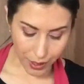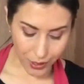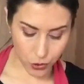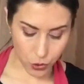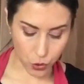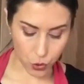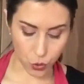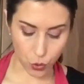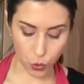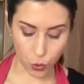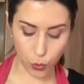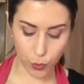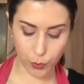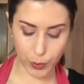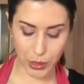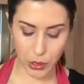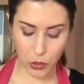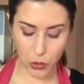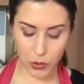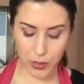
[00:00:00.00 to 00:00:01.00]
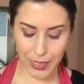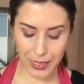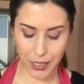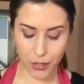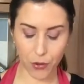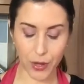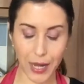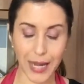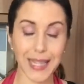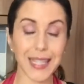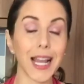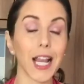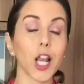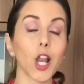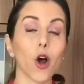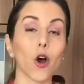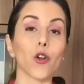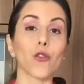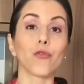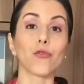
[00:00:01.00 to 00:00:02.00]
to do, because it creates a
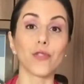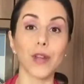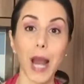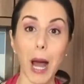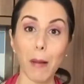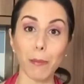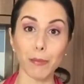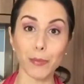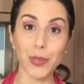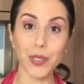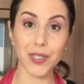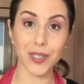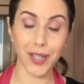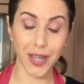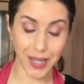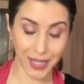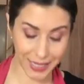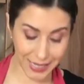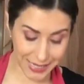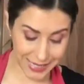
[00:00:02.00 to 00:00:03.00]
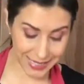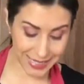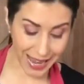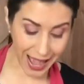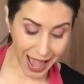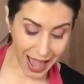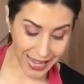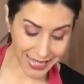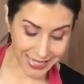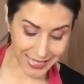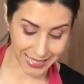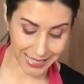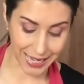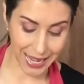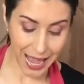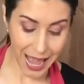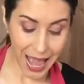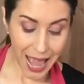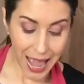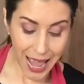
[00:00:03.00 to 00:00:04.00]
lot of lumps, is adding
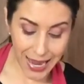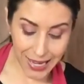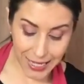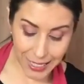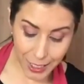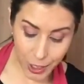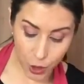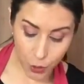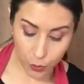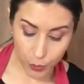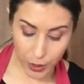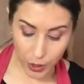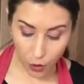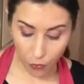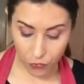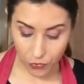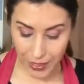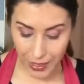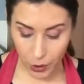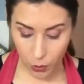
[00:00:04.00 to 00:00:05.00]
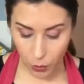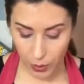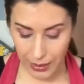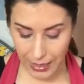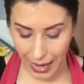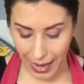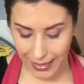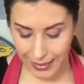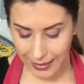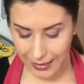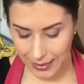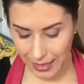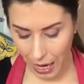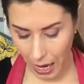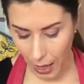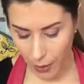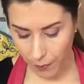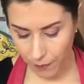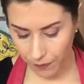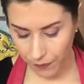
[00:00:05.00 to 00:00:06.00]
a little bit of liquid at a
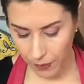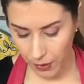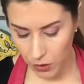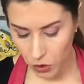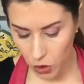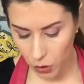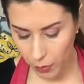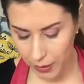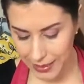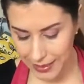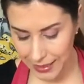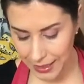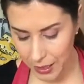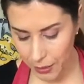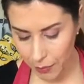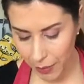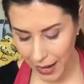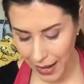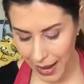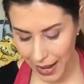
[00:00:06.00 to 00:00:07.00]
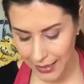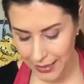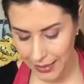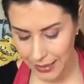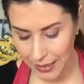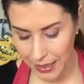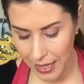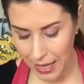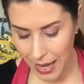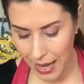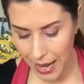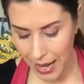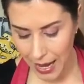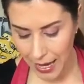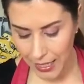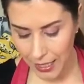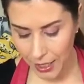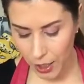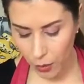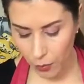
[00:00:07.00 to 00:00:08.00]
time. So basically by adding a
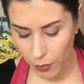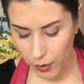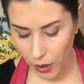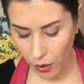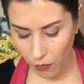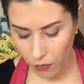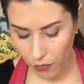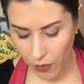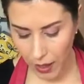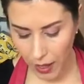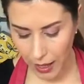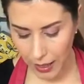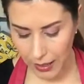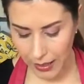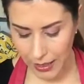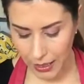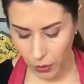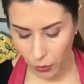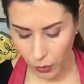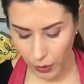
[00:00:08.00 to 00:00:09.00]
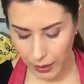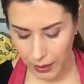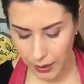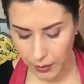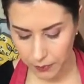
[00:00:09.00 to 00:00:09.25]
little bit of liquid,